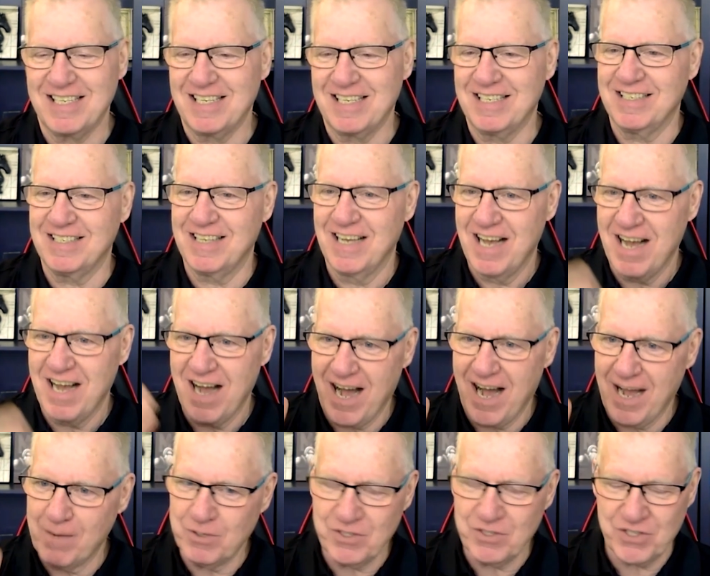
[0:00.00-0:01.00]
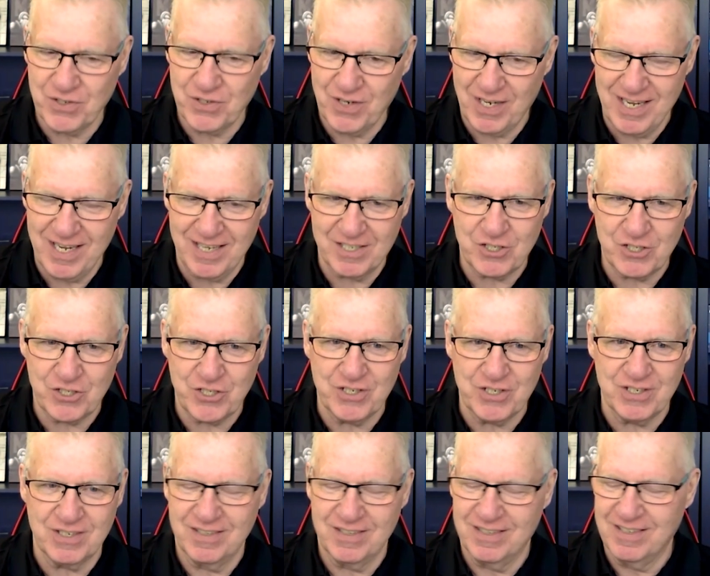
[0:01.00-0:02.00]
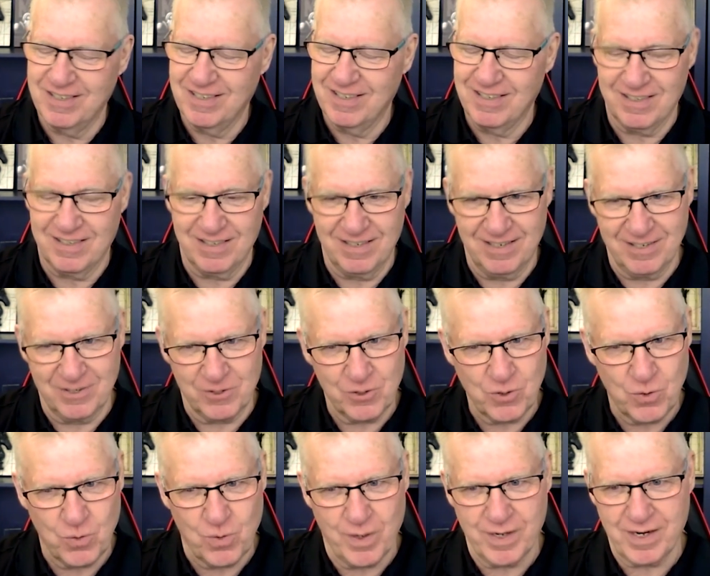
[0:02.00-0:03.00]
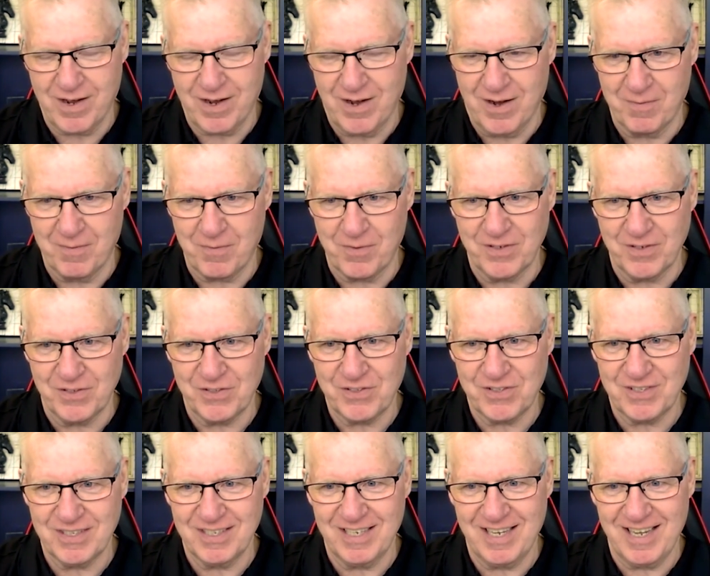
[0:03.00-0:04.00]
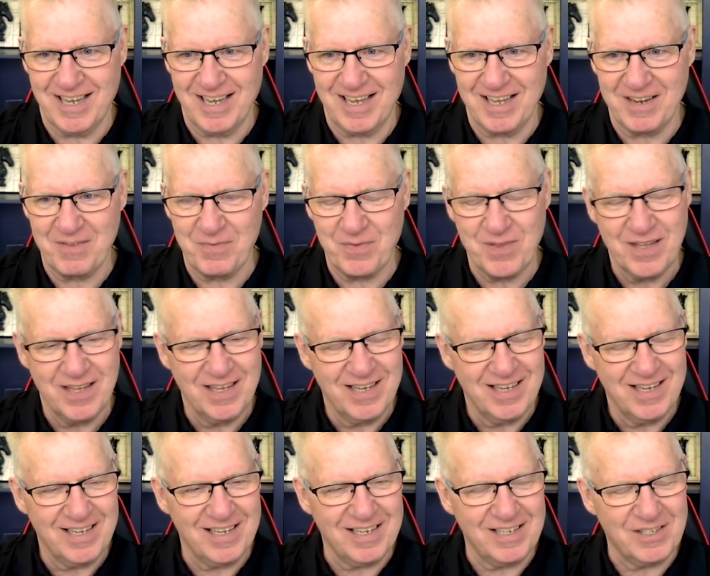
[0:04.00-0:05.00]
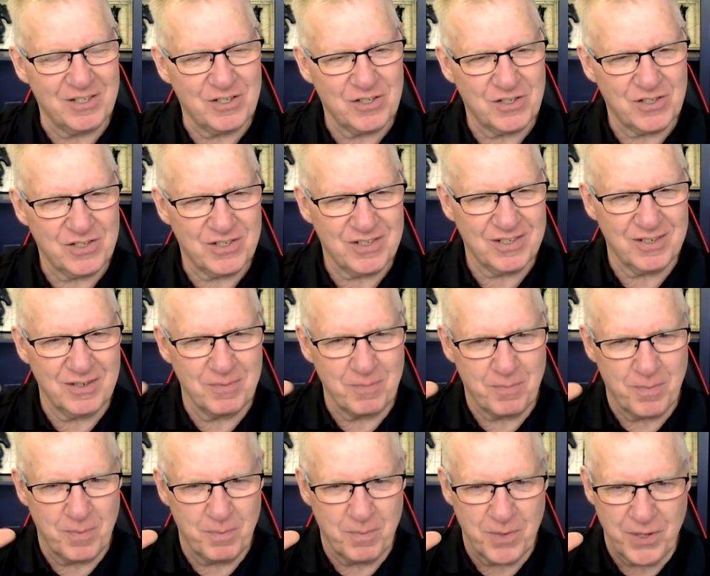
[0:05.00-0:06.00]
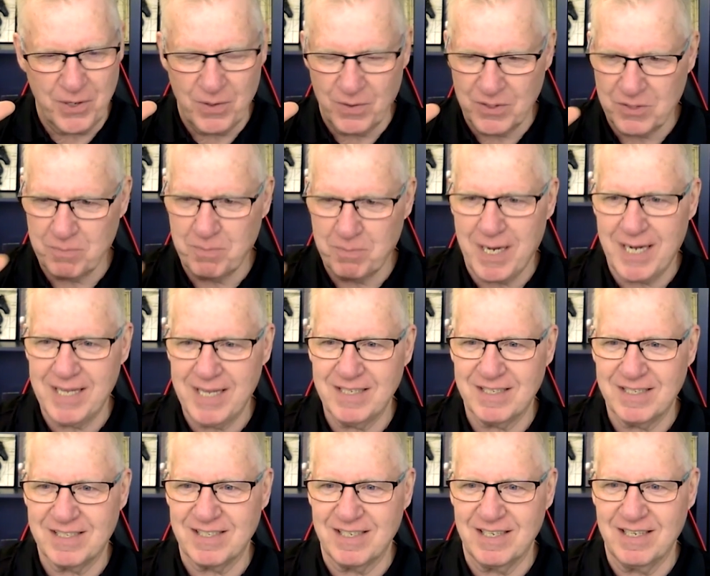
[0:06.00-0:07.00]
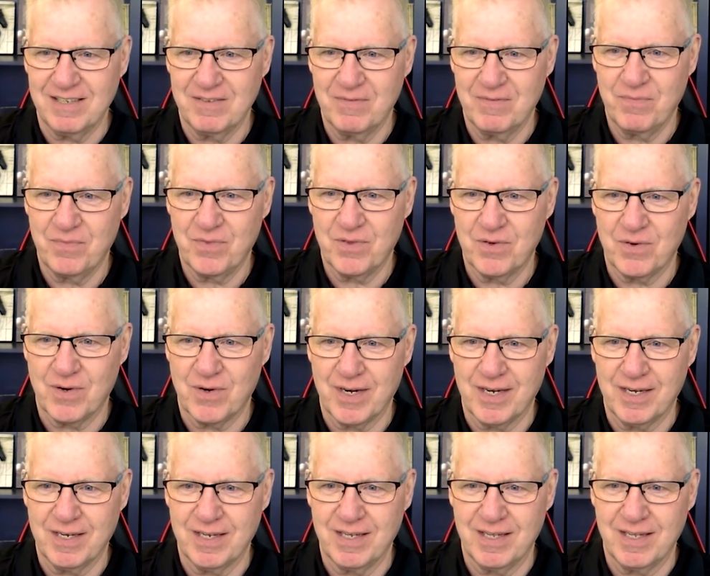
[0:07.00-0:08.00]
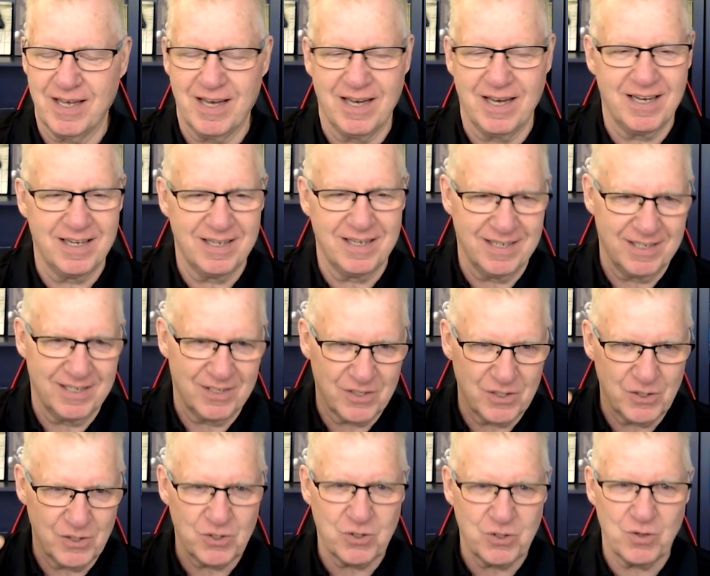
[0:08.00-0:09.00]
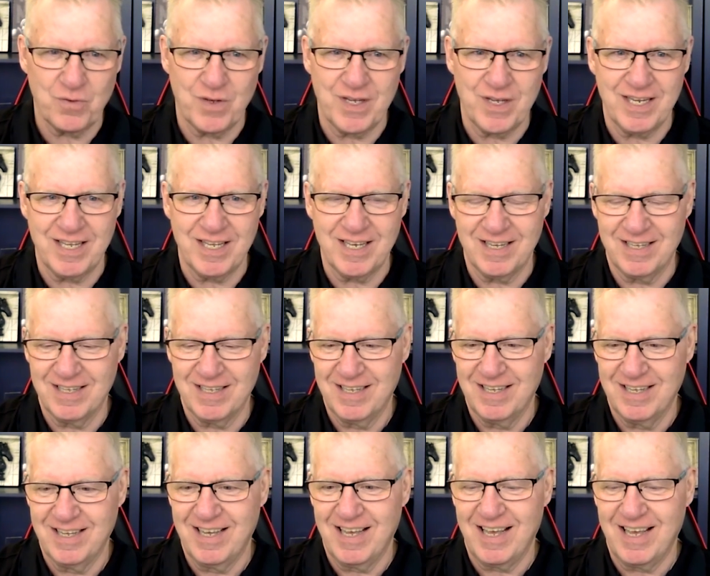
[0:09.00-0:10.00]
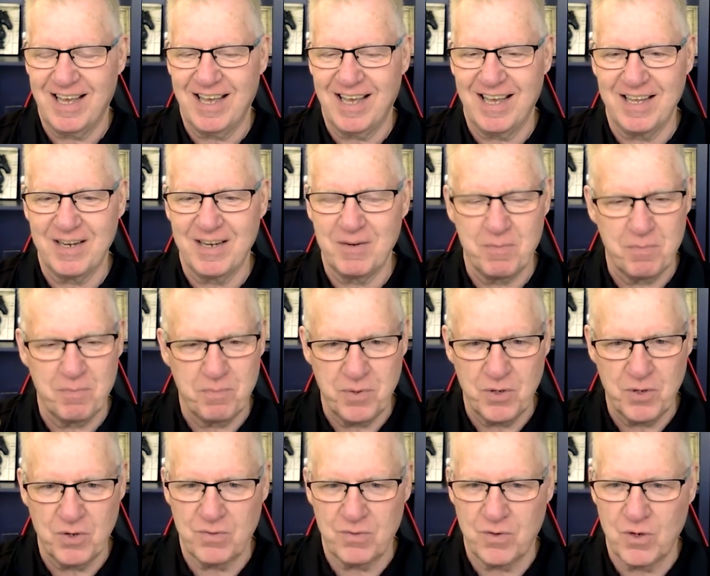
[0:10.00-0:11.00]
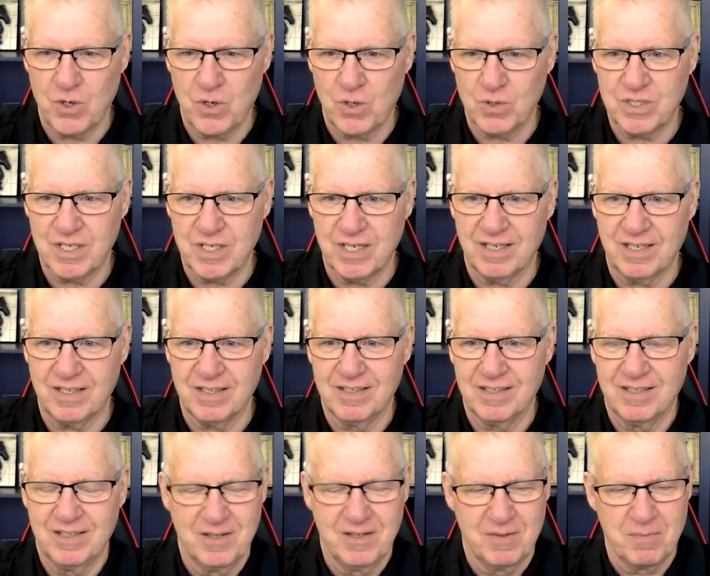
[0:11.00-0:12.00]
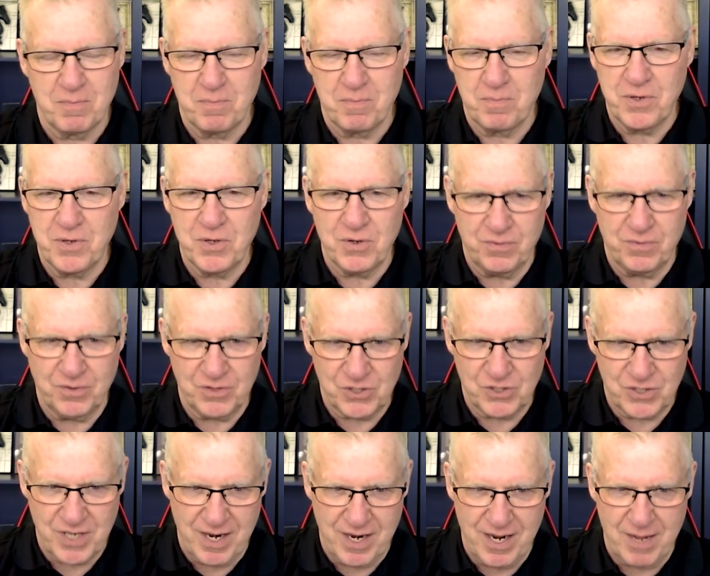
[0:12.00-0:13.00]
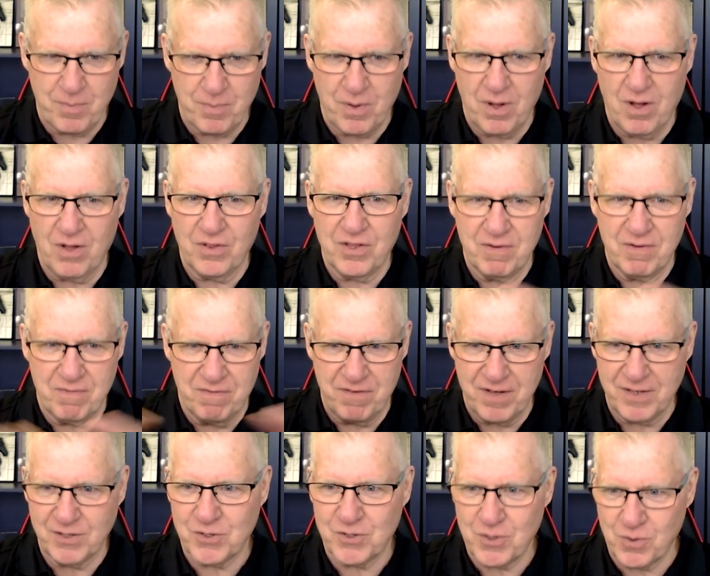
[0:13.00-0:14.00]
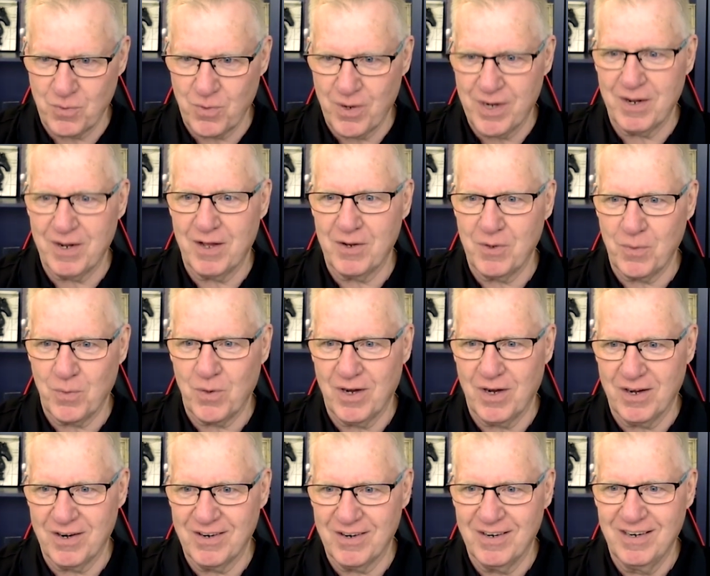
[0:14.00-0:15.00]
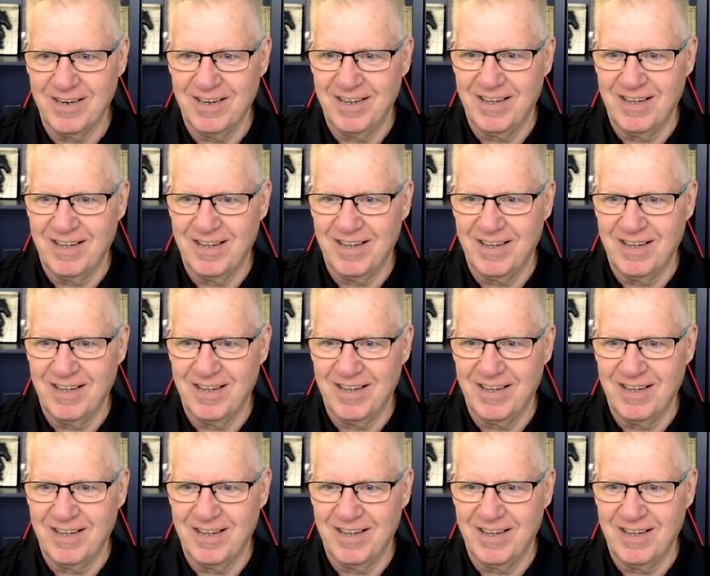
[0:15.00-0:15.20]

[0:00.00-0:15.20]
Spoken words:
And I was there last year. It's quite a conference. And it's, it's by the sea, right? It's in Slovenia, and beautiful hotel, beautiful setup. All the events are right on the water.